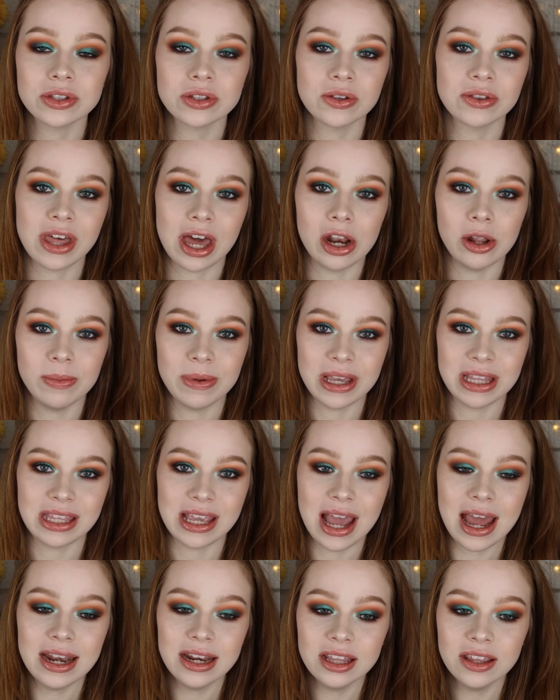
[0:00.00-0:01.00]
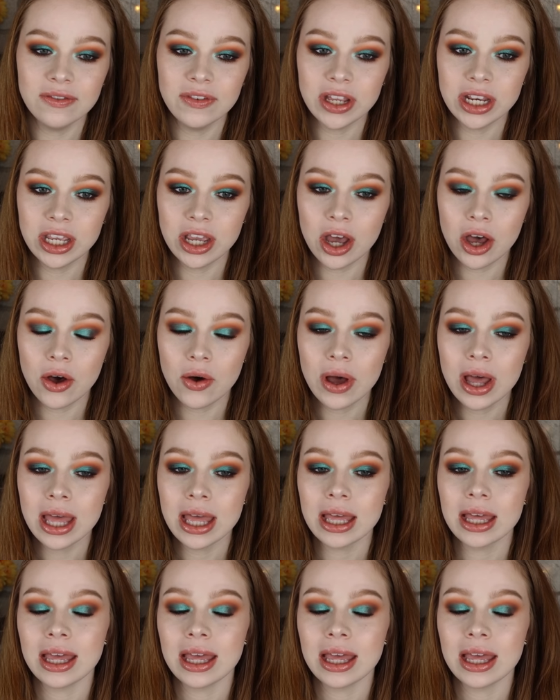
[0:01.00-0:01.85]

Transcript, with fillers: so that'll be at the end of the video